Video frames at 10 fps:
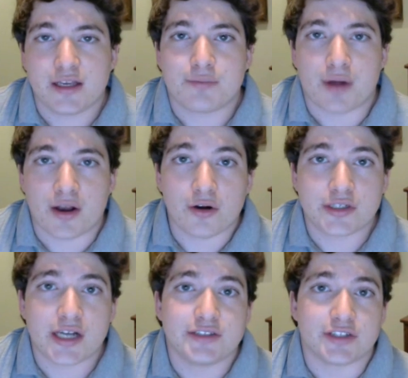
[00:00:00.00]

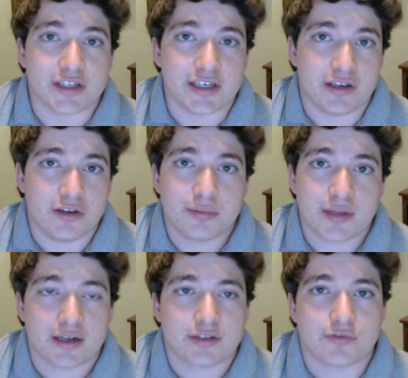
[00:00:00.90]
prioritize your EU
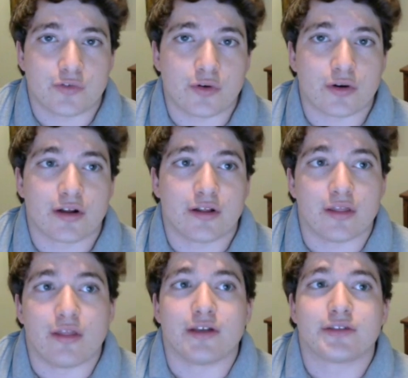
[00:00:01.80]
players for
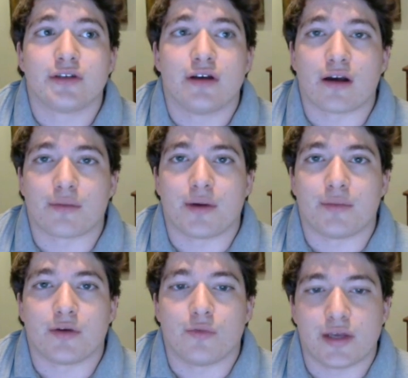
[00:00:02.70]
this
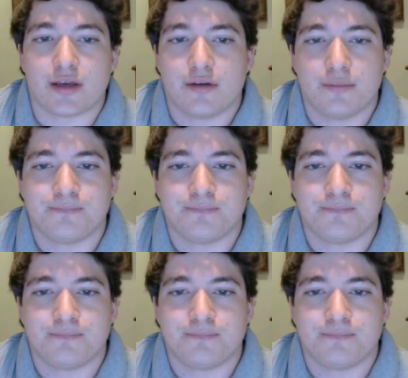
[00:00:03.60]
upcoming week.